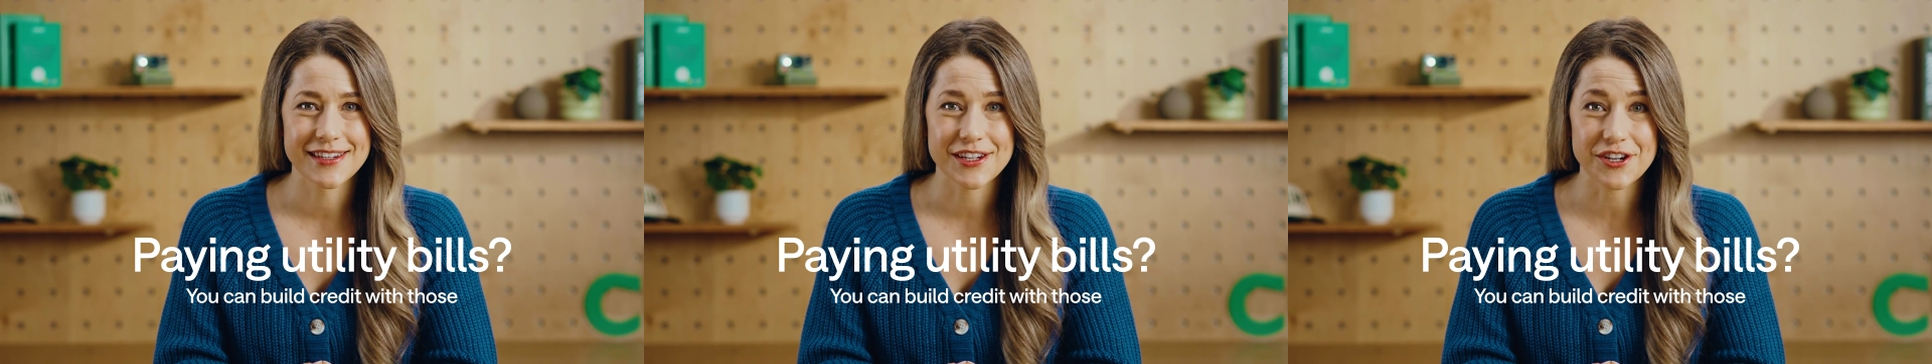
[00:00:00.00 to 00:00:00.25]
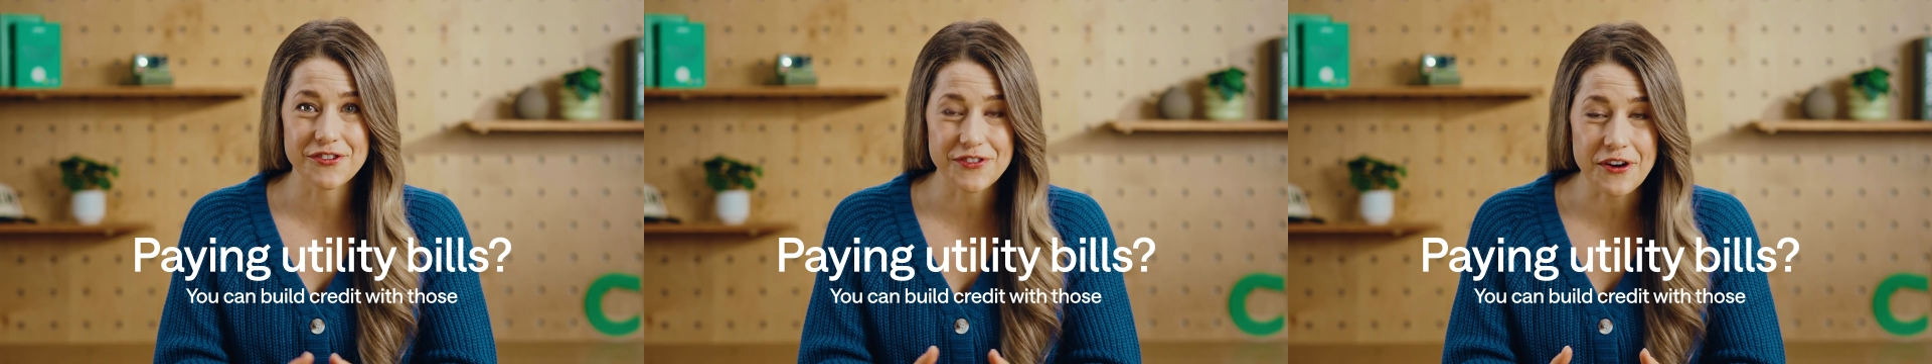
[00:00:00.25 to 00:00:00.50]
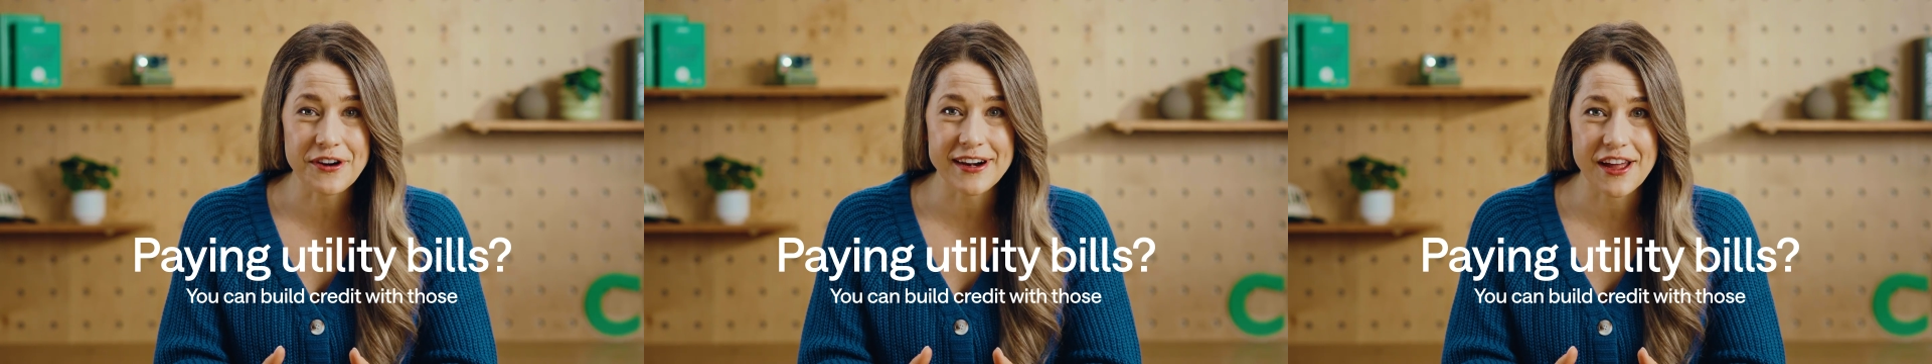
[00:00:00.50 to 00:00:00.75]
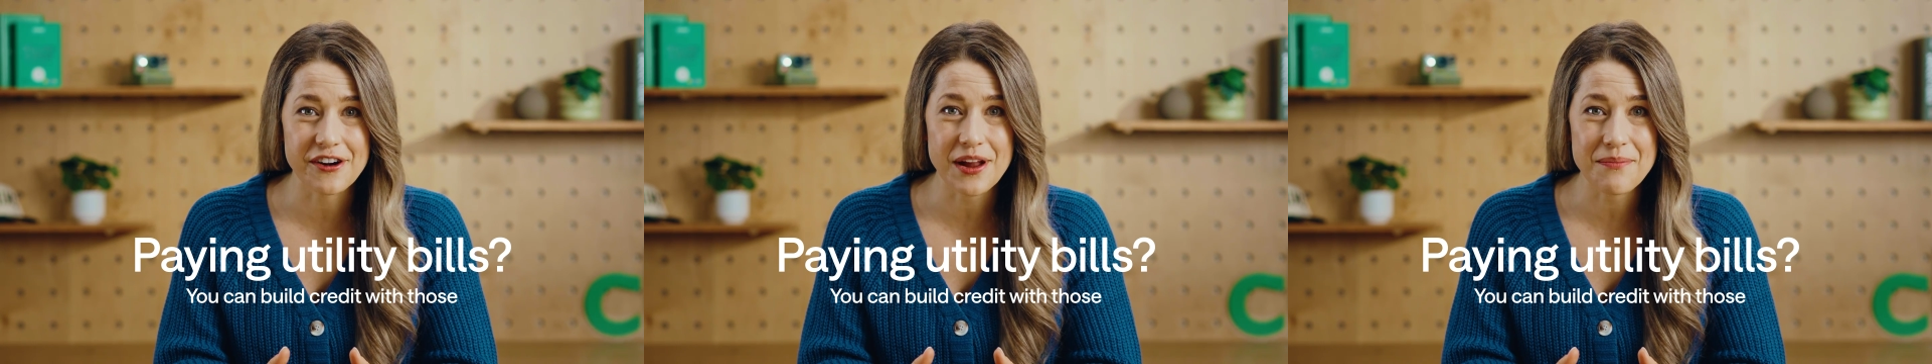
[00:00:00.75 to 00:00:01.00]
Your phone
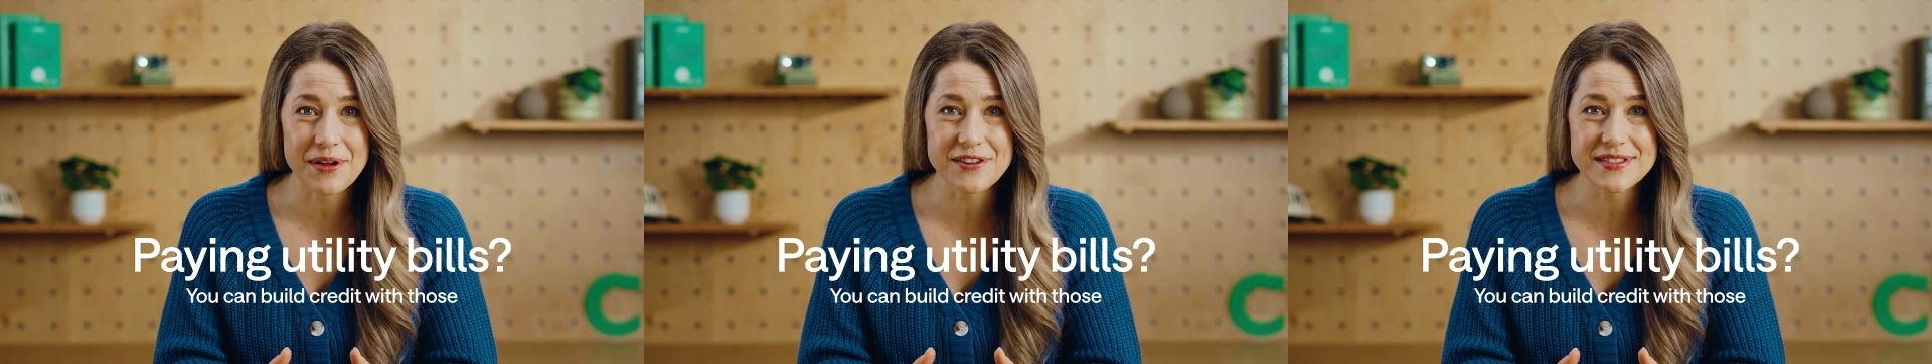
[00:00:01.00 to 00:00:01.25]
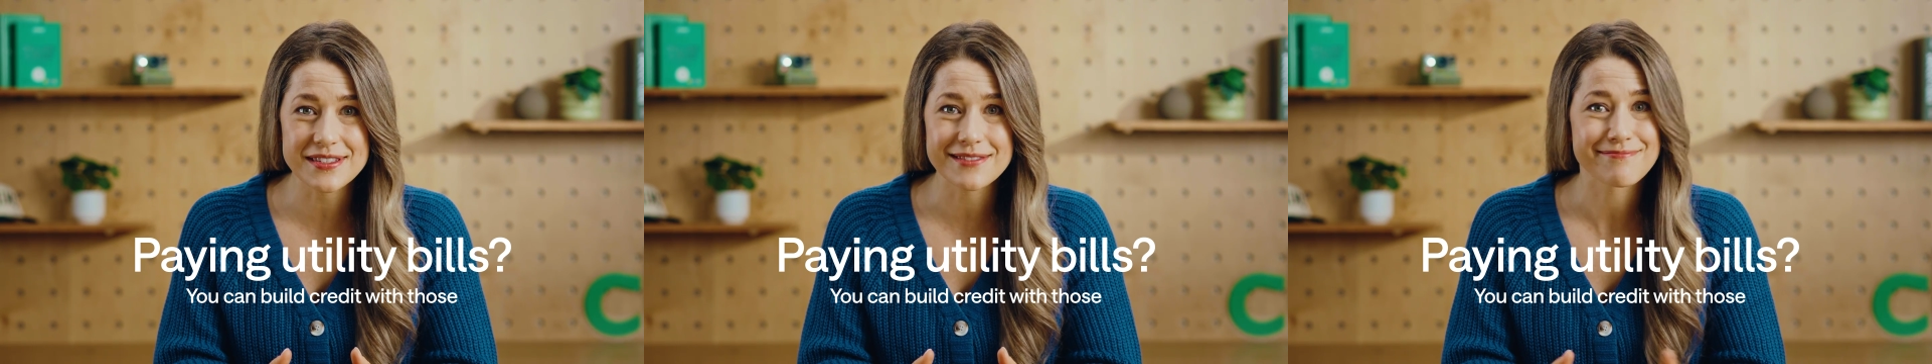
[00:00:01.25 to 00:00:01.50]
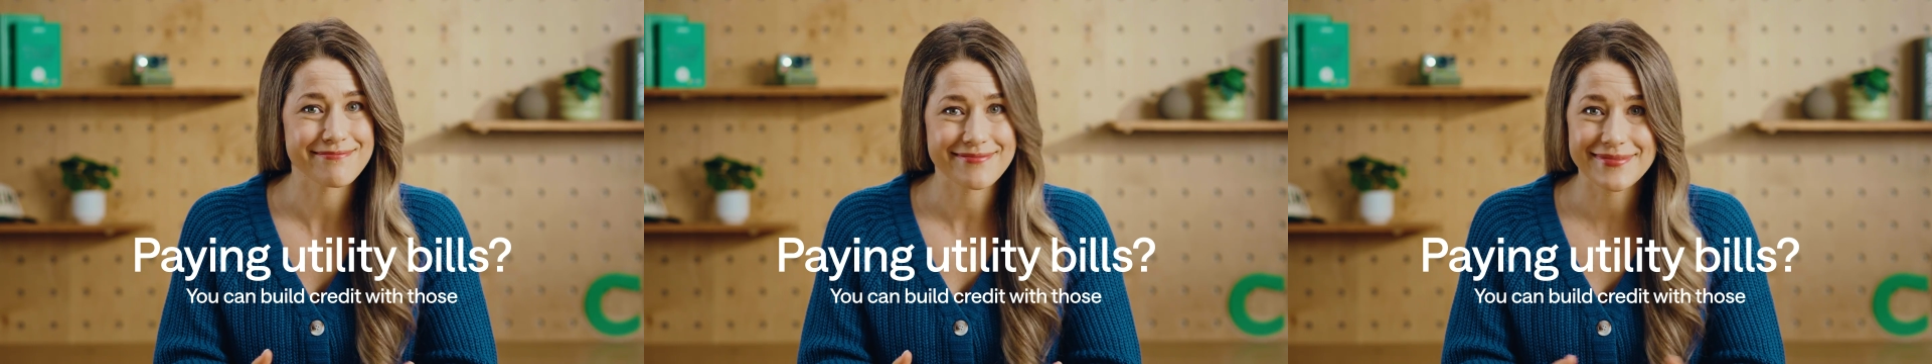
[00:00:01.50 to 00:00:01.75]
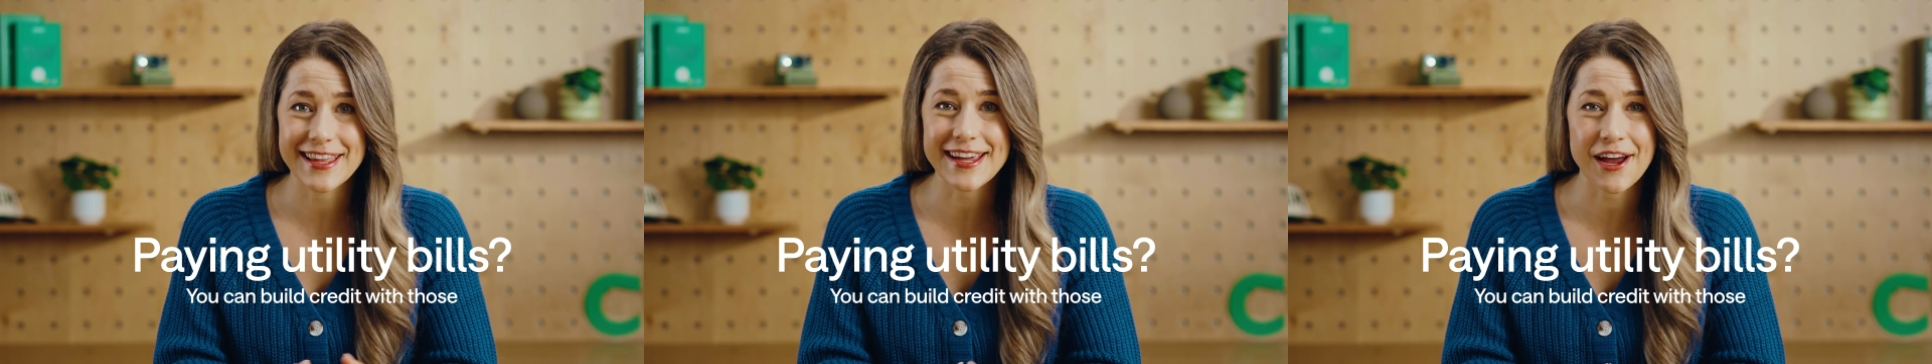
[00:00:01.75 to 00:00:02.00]
and internet bills?
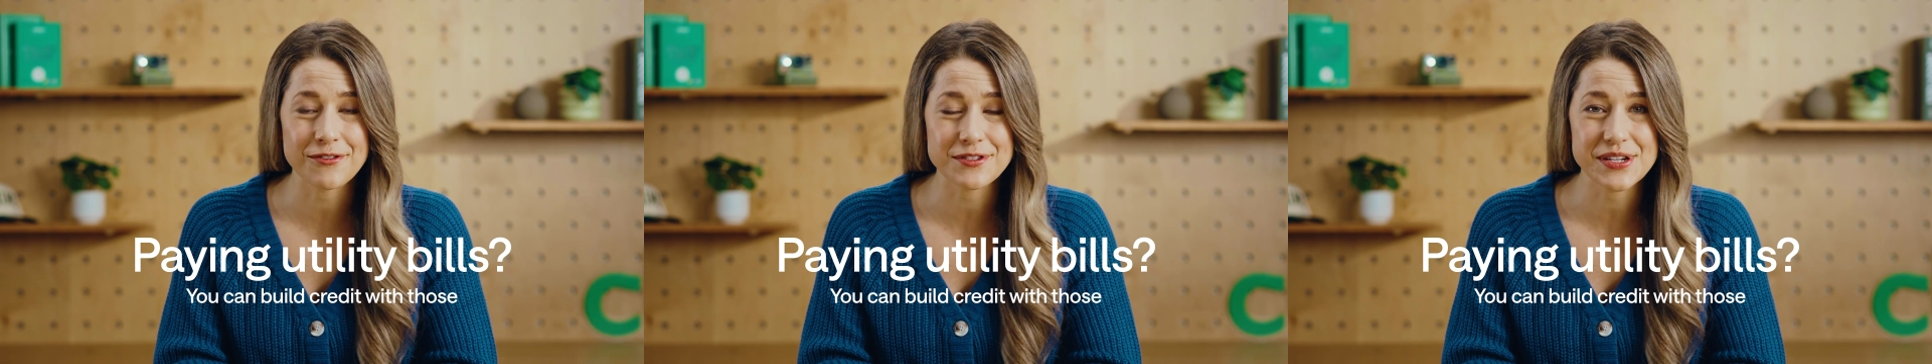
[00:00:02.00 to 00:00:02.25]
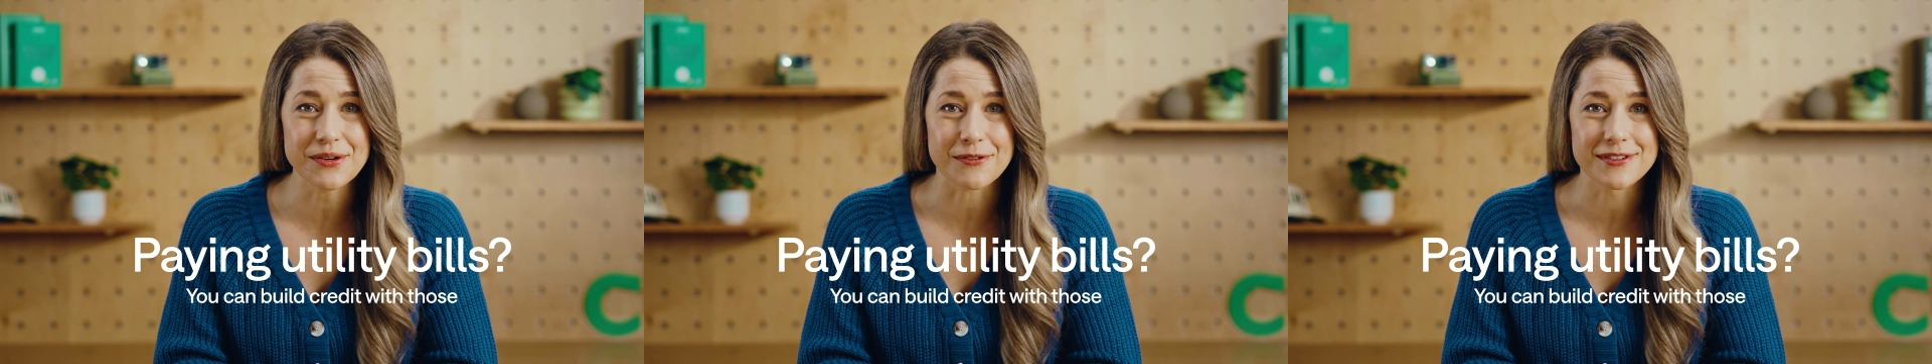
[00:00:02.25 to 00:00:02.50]
They count too.